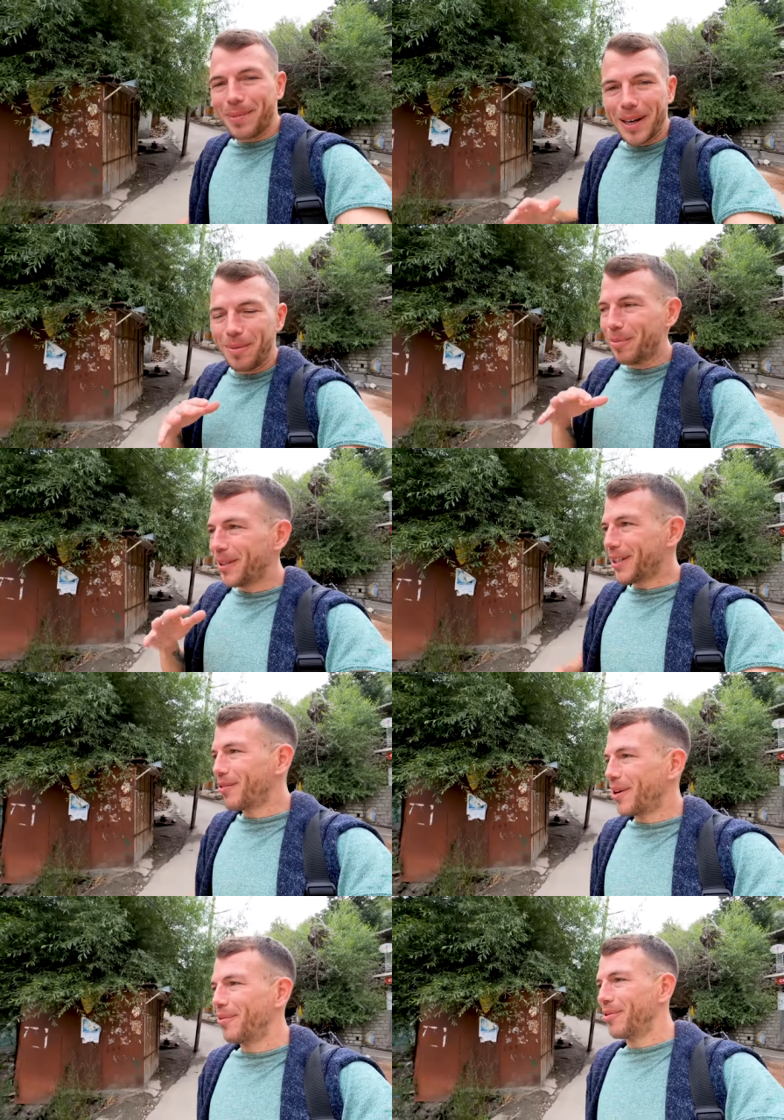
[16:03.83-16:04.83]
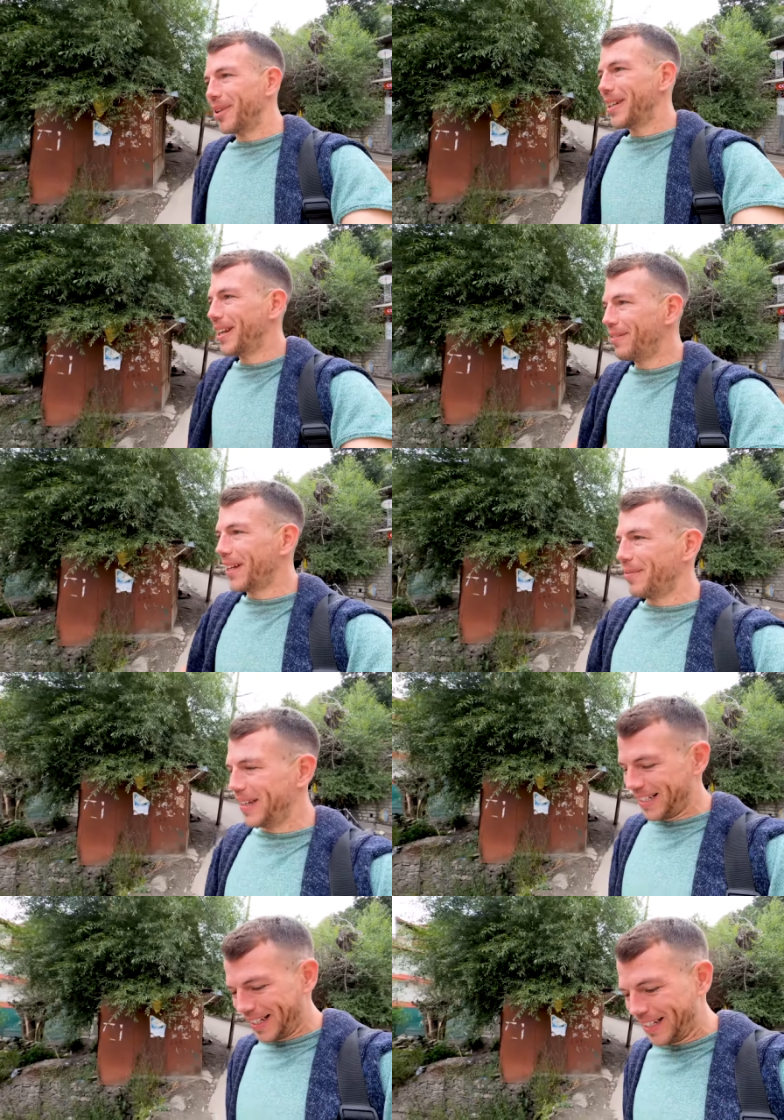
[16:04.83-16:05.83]
it's my moment of comfort, if that
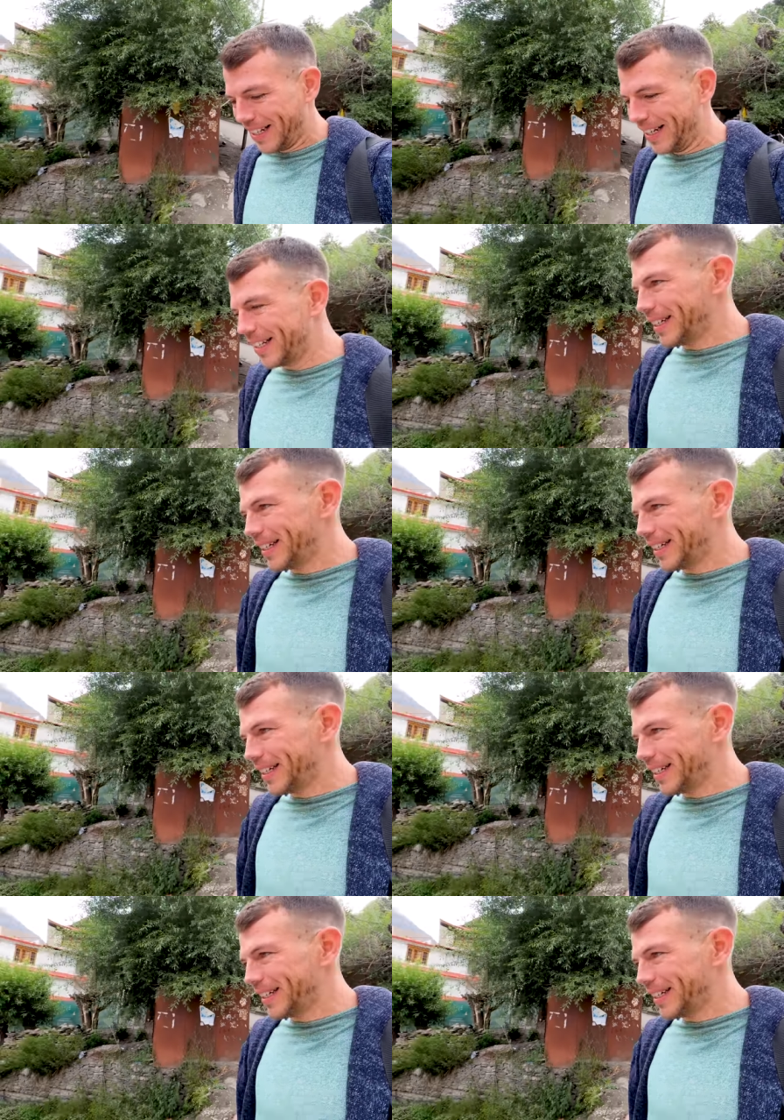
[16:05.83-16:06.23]
makes sense.